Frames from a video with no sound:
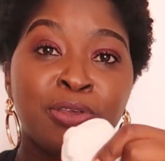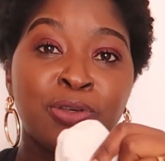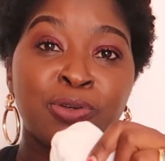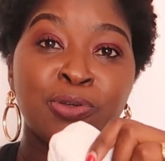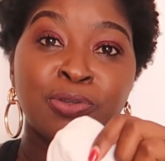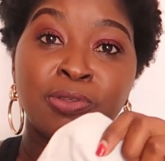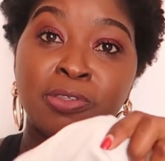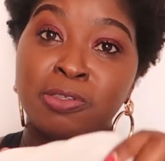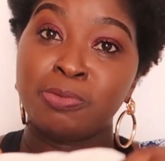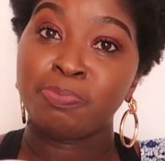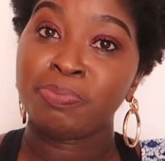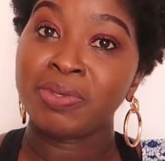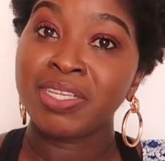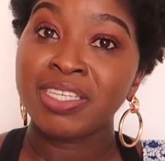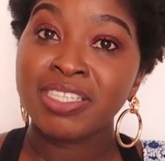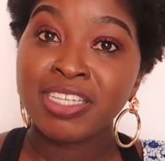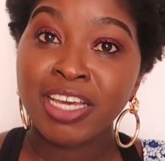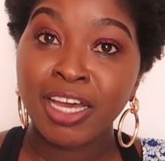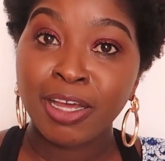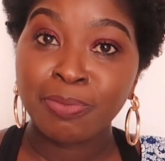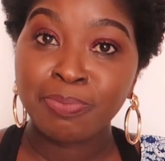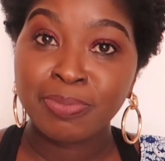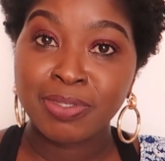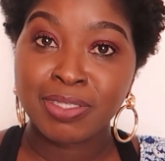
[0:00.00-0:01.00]
because
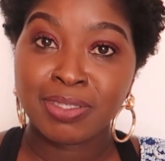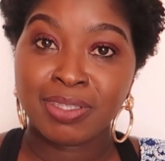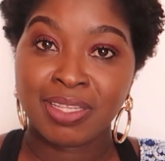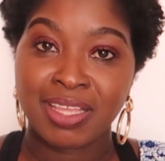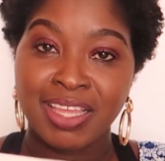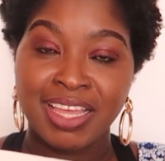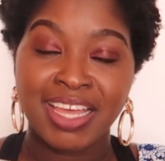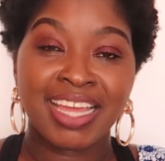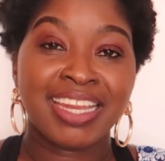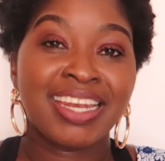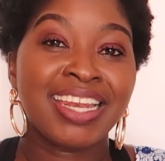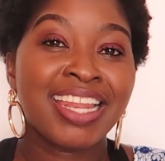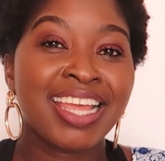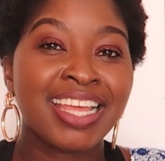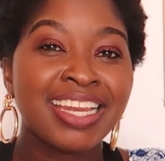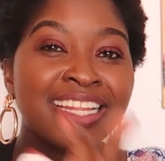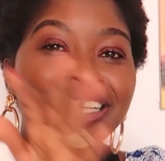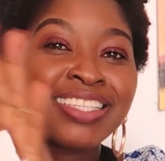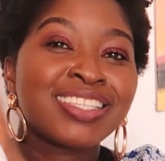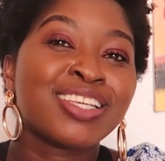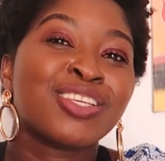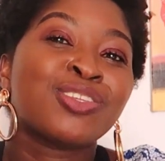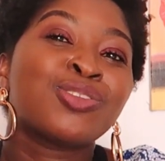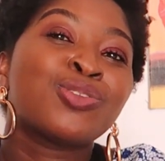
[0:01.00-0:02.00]
spit-ups and
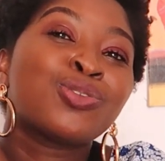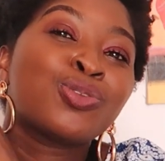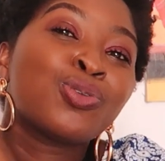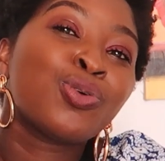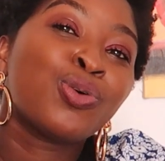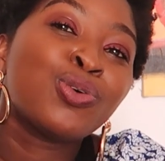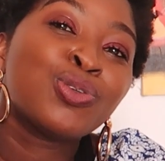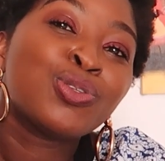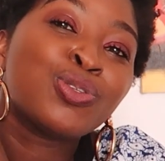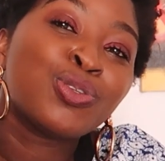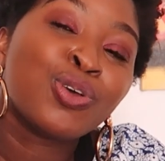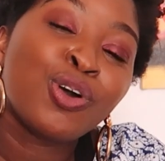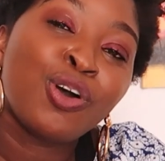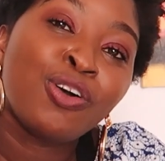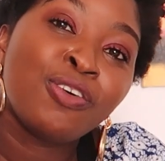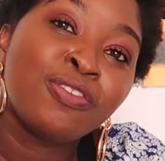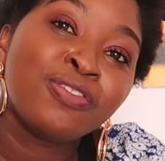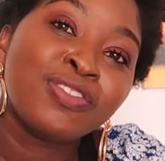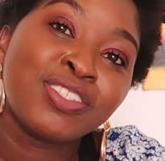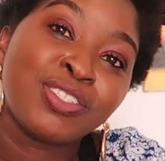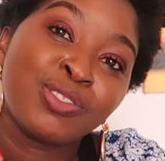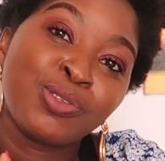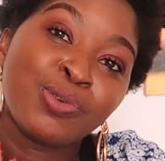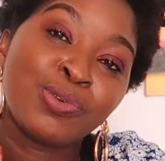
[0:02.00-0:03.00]
liners are so
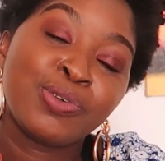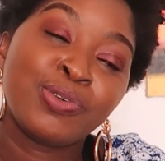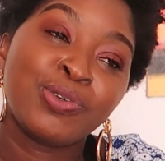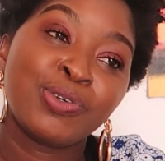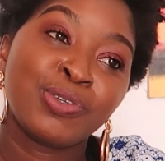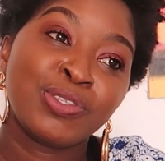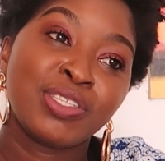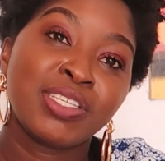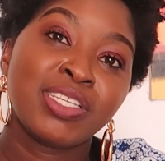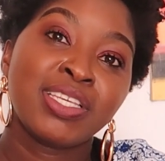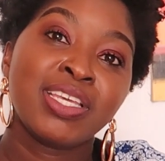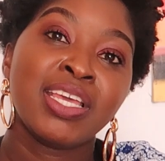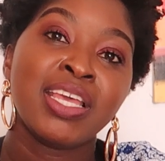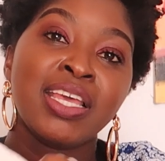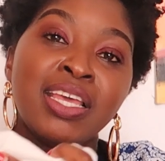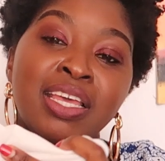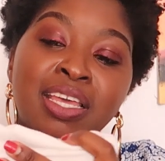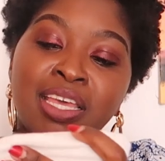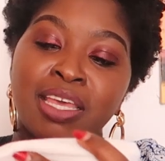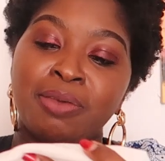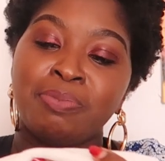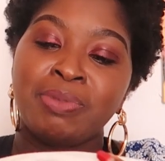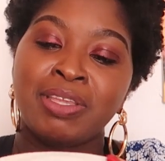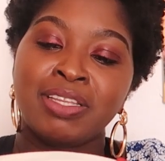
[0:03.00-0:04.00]
soft, so cozy.
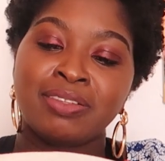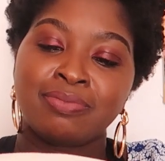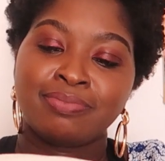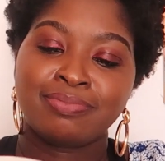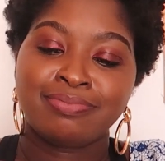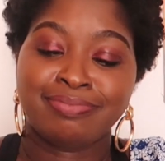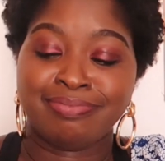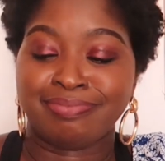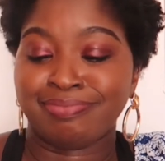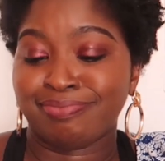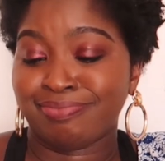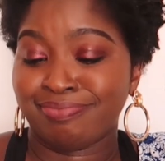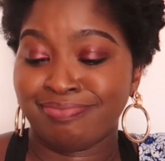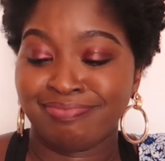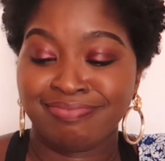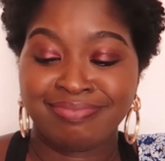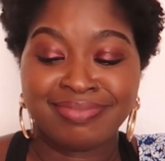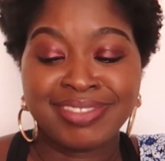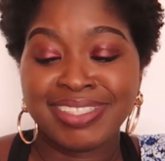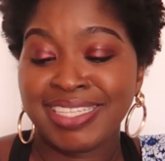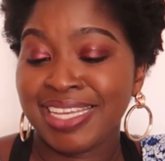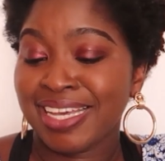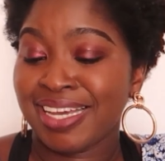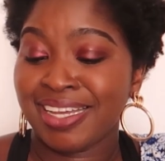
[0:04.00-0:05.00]
I mean,
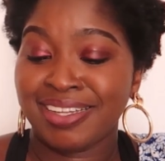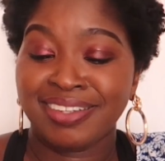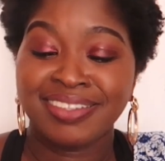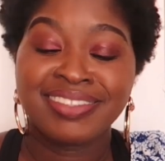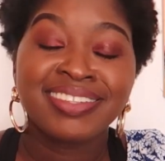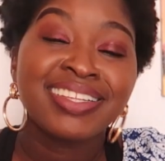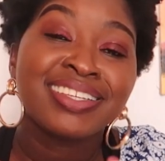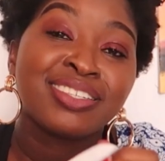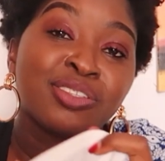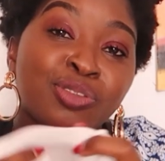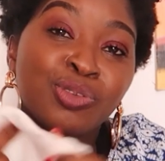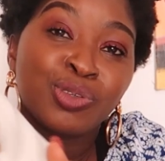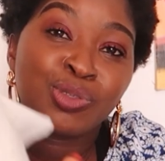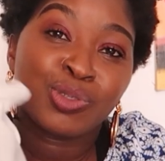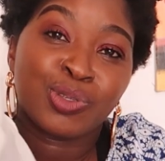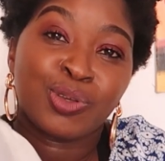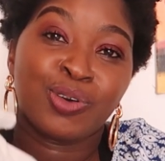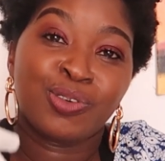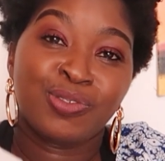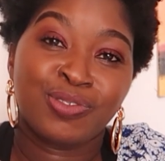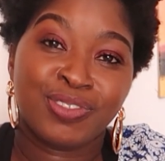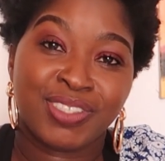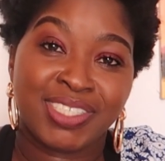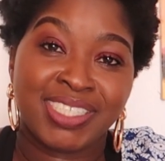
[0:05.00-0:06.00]
yeah, they're so
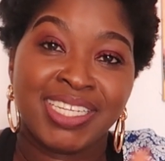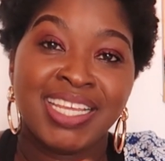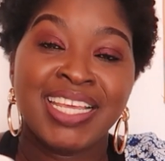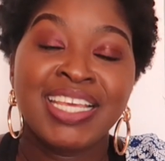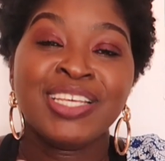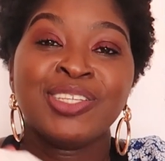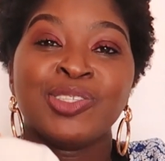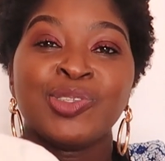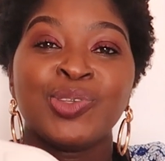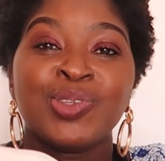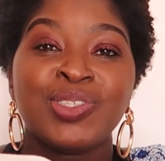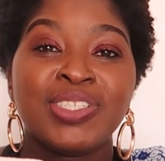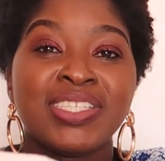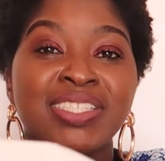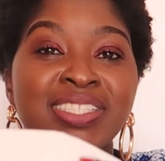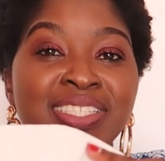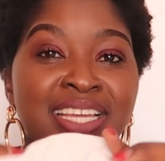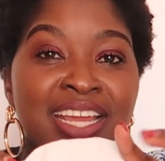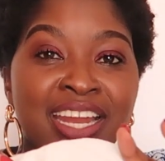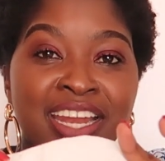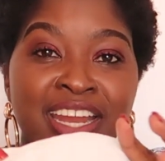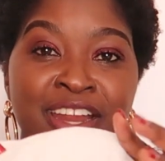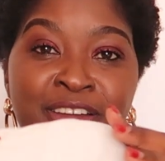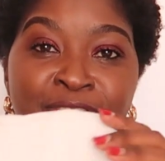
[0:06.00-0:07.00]
soft. So
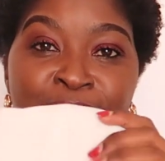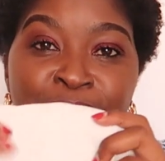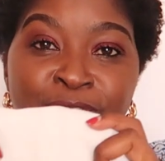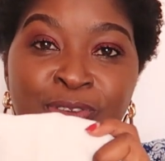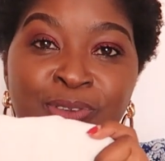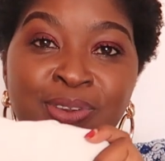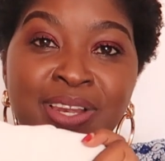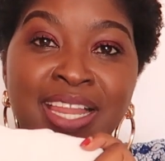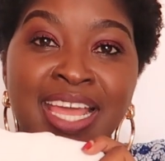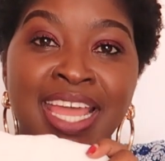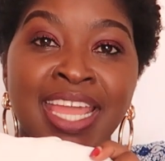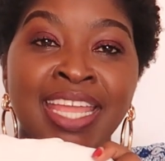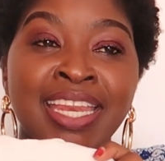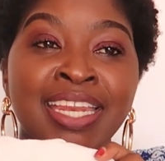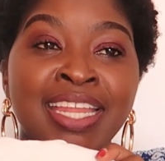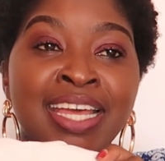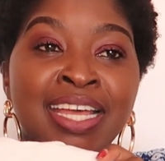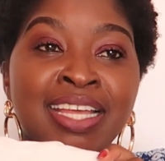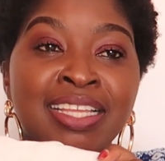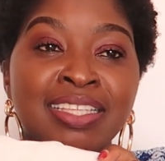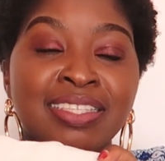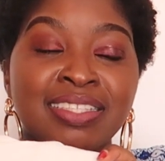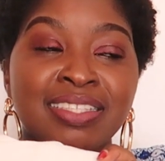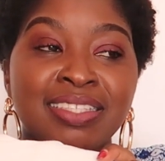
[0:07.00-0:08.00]
just carry a few
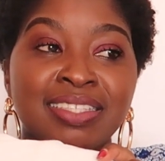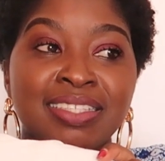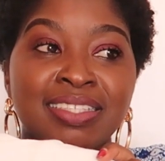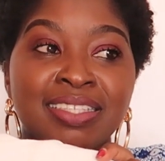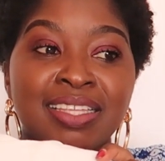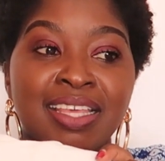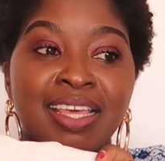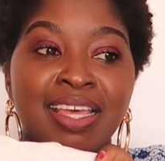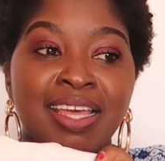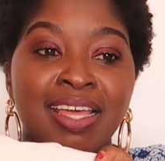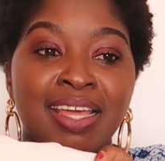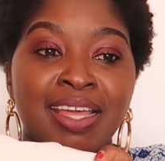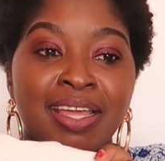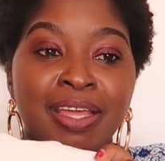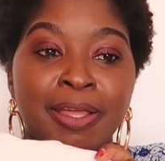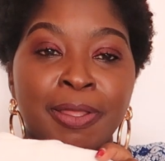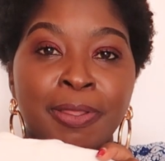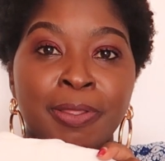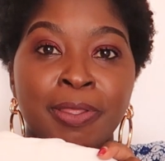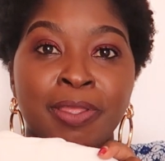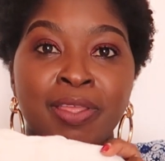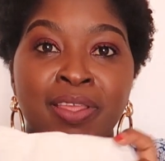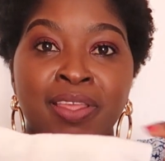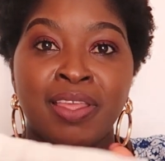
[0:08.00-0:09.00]
liners
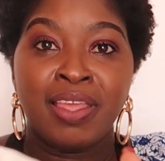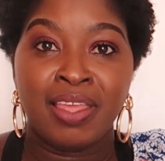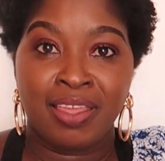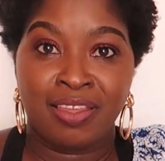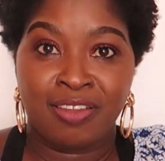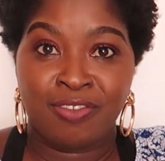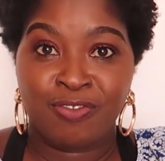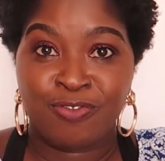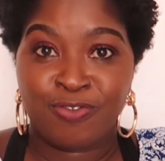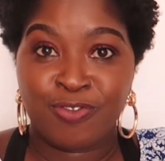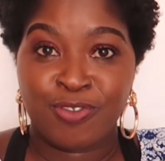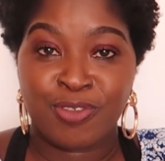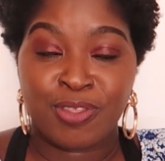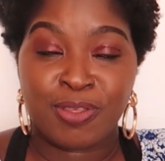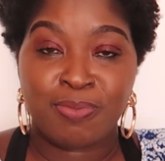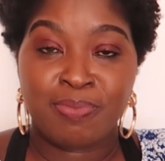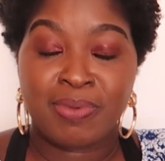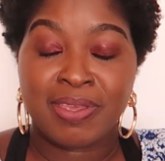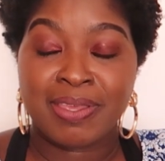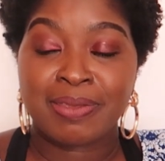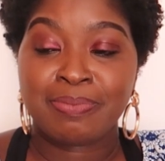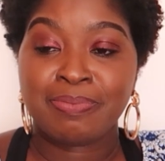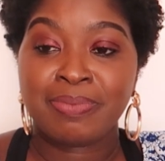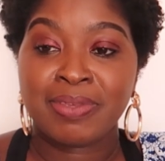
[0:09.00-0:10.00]
for the
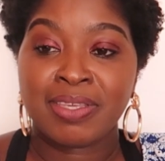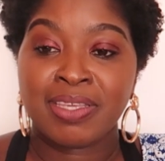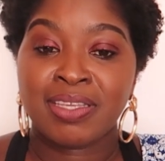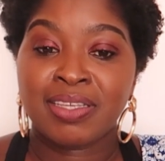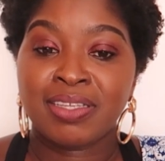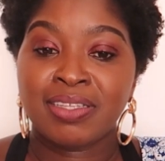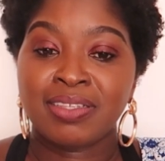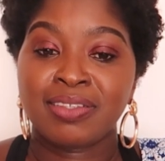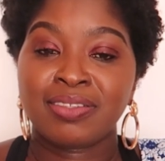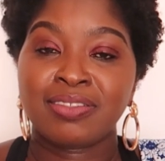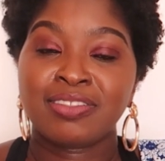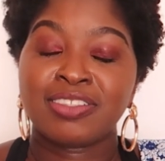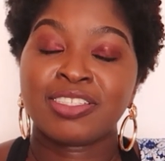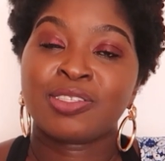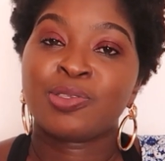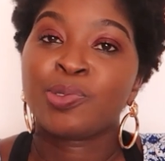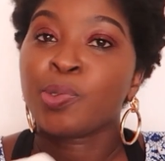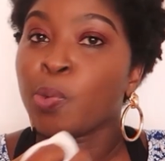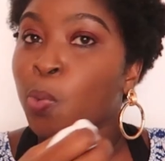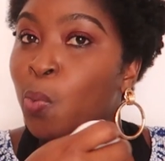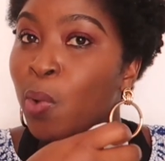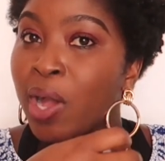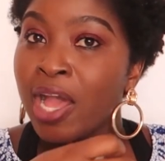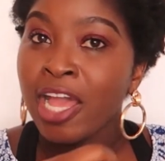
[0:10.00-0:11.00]
baby, just
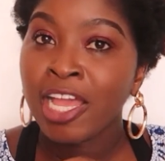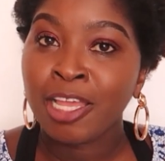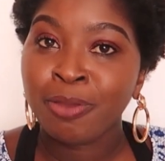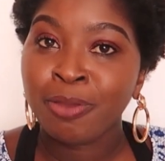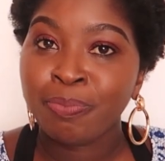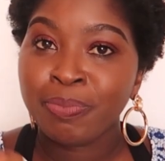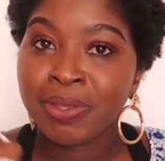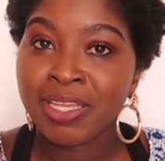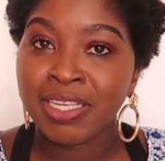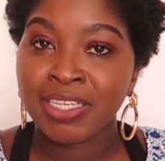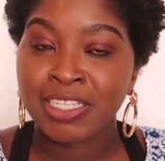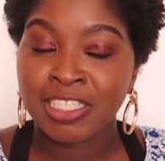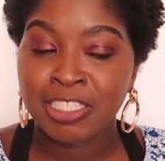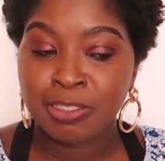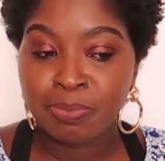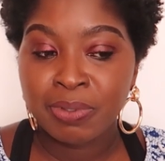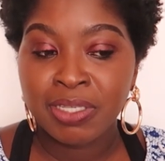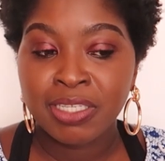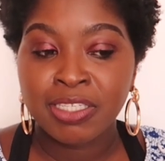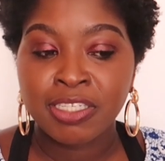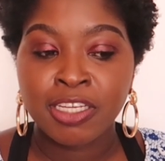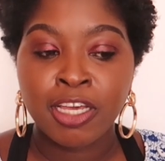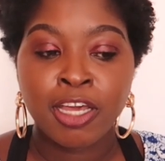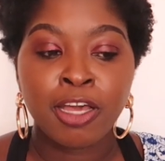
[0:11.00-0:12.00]
to wipe any
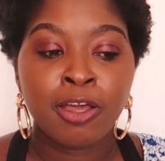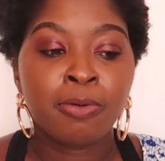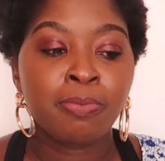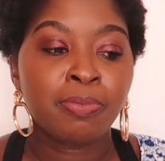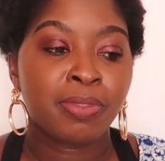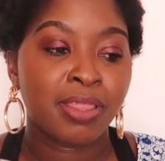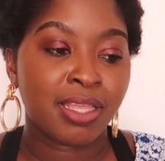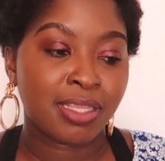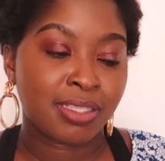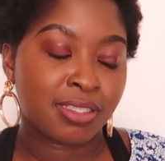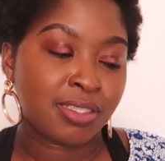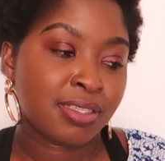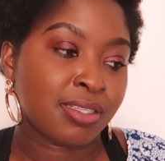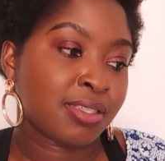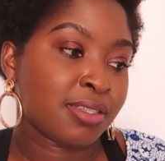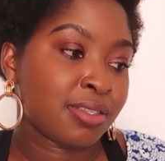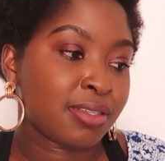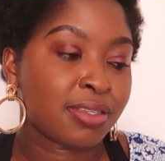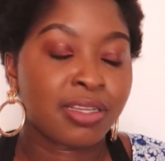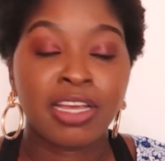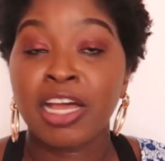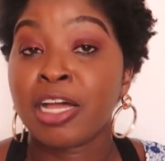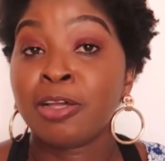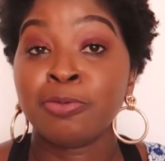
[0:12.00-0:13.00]
spit up that
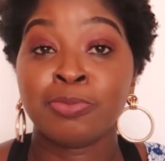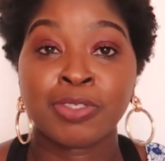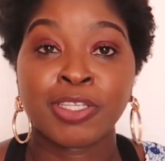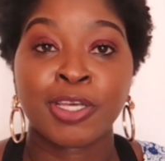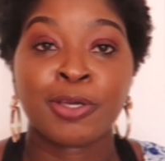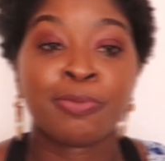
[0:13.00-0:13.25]
comes